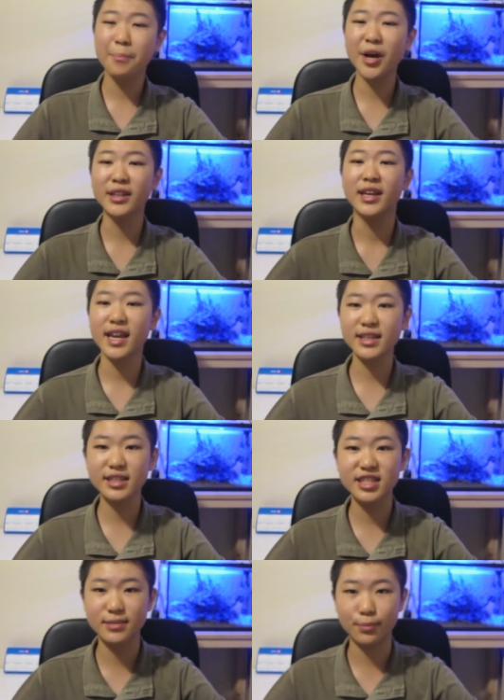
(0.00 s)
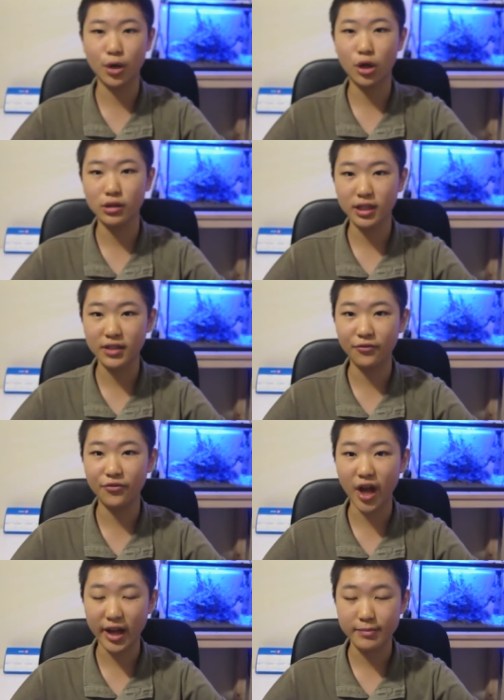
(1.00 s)
But in the small and
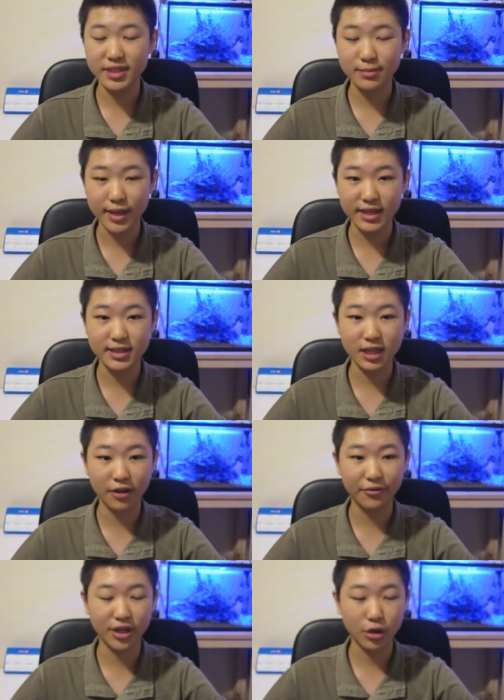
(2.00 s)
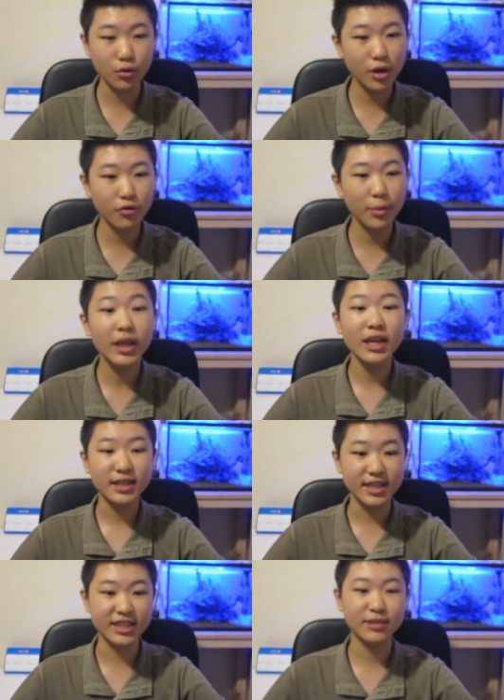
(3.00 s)
confined space of an aquarium,
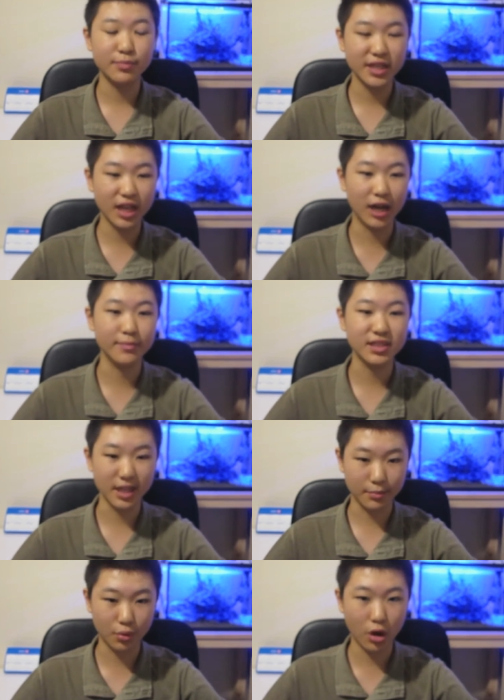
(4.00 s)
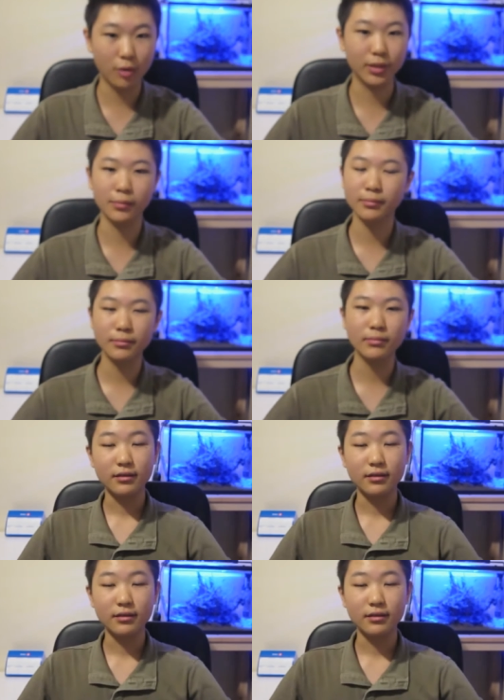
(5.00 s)
this becomes a problem.